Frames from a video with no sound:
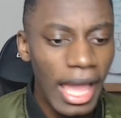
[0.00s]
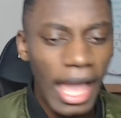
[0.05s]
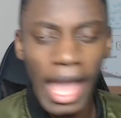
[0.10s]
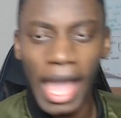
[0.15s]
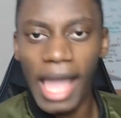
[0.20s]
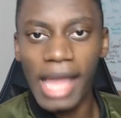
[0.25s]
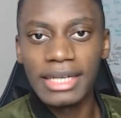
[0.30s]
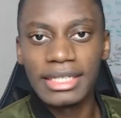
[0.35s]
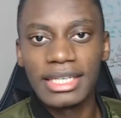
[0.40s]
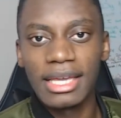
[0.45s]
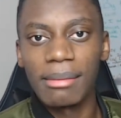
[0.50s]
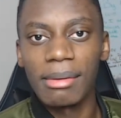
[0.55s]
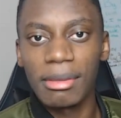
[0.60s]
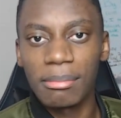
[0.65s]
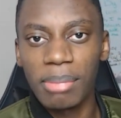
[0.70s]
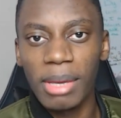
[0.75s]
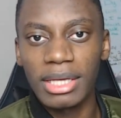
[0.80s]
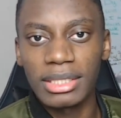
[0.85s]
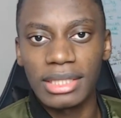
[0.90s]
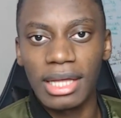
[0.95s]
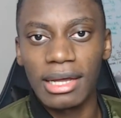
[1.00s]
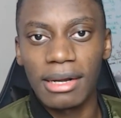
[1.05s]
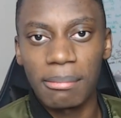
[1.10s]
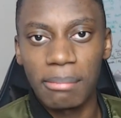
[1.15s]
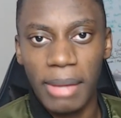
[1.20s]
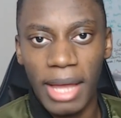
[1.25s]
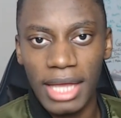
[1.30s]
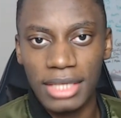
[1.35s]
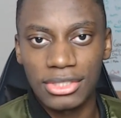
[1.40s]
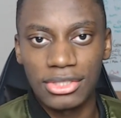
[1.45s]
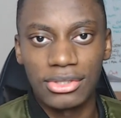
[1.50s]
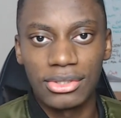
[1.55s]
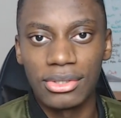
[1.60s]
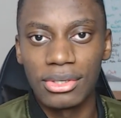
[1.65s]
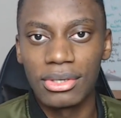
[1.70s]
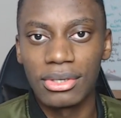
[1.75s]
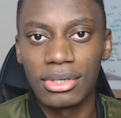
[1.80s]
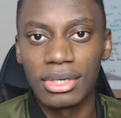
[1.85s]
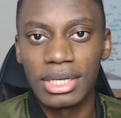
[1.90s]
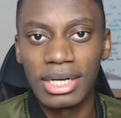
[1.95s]
And Kimmich picked out a pass
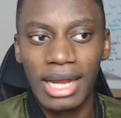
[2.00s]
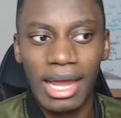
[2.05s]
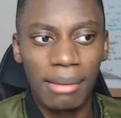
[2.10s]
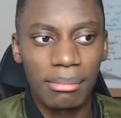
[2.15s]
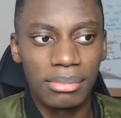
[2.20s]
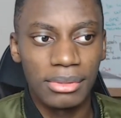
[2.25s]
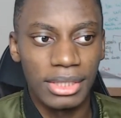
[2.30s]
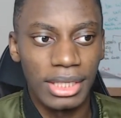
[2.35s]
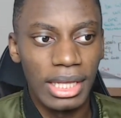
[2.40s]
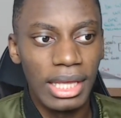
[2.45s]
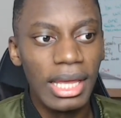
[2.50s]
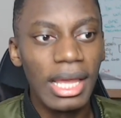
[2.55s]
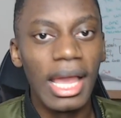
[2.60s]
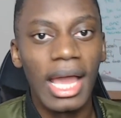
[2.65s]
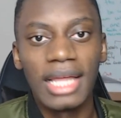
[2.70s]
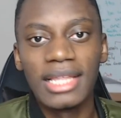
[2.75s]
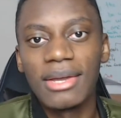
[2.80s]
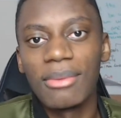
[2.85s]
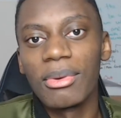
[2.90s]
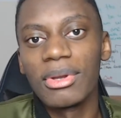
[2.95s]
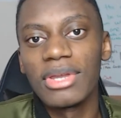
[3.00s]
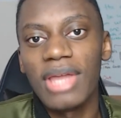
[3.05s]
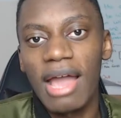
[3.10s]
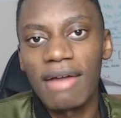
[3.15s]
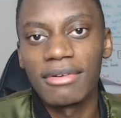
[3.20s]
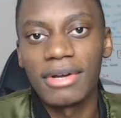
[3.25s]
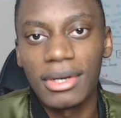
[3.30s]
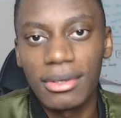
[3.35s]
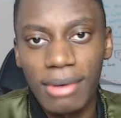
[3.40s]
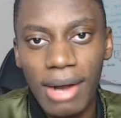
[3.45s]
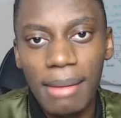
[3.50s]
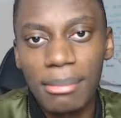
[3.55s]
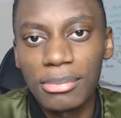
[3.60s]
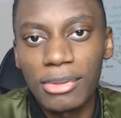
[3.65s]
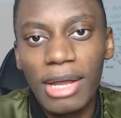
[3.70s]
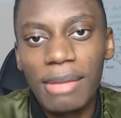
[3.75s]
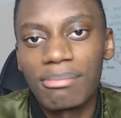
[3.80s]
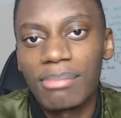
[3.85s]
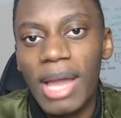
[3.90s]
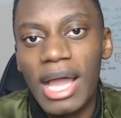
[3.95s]
to Gnabry. And then when you have a crap
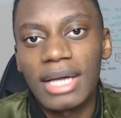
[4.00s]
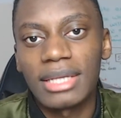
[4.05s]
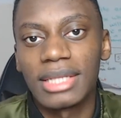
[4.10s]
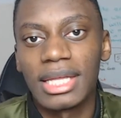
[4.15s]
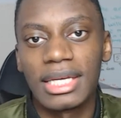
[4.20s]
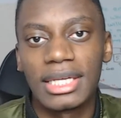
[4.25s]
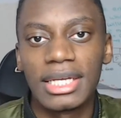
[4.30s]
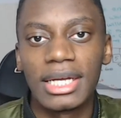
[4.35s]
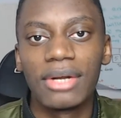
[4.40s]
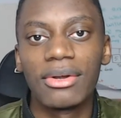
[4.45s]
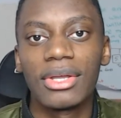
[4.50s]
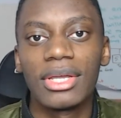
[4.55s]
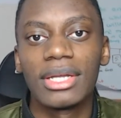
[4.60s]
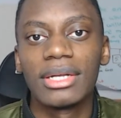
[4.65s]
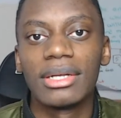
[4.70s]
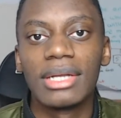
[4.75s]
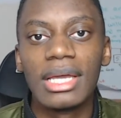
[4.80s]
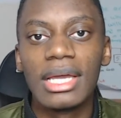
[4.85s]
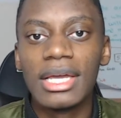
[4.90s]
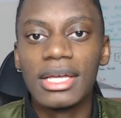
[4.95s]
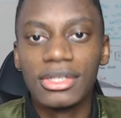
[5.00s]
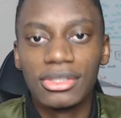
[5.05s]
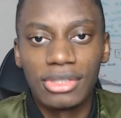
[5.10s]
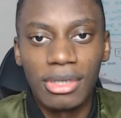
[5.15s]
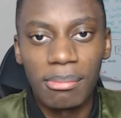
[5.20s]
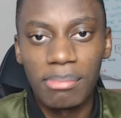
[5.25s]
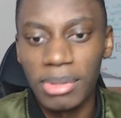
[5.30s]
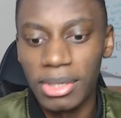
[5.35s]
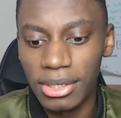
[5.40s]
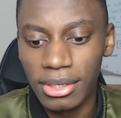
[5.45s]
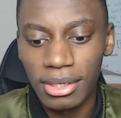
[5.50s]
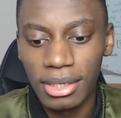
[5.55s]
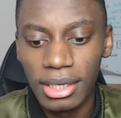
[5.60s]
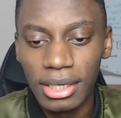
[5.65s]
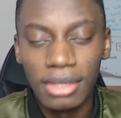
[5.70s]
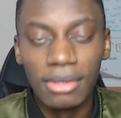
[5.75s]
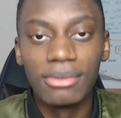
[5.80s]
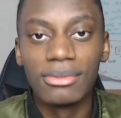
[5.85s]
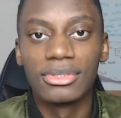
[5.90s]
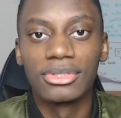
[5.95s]
right back like Kieran Trippier,
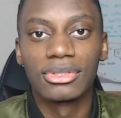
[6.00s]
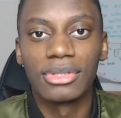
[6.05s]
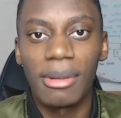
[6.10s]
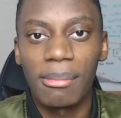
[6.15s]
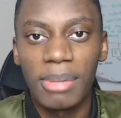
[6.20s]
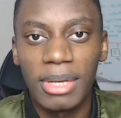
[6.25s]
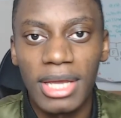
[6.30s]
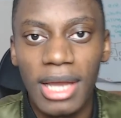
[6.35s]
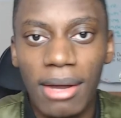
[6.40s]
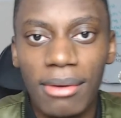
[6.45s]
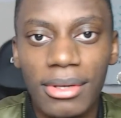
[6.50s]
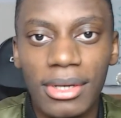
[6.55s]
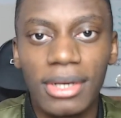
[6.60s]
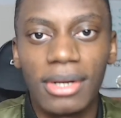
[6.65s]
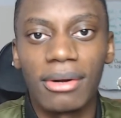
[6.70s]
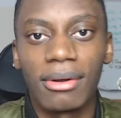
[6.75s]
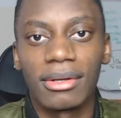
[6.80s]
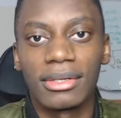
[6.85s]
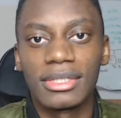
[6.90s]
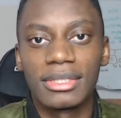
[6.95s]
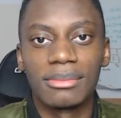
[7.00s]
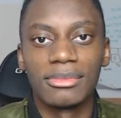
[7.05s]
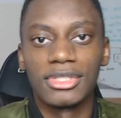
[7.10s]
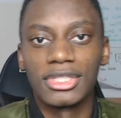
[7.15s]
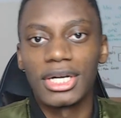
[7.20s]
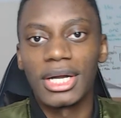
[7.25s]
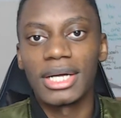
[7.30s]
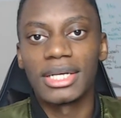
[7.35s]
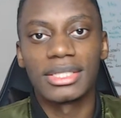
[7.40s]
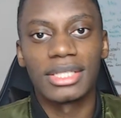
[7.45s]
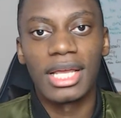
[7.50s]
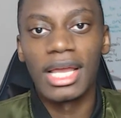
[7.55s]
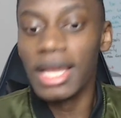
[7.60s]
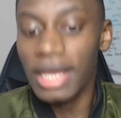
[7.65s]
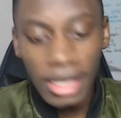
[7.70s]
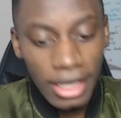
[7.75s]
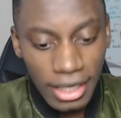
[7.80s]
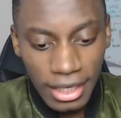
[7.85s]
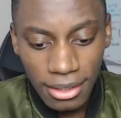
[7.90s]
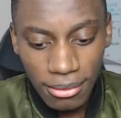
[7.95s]
who's tripping out here on some drugs, he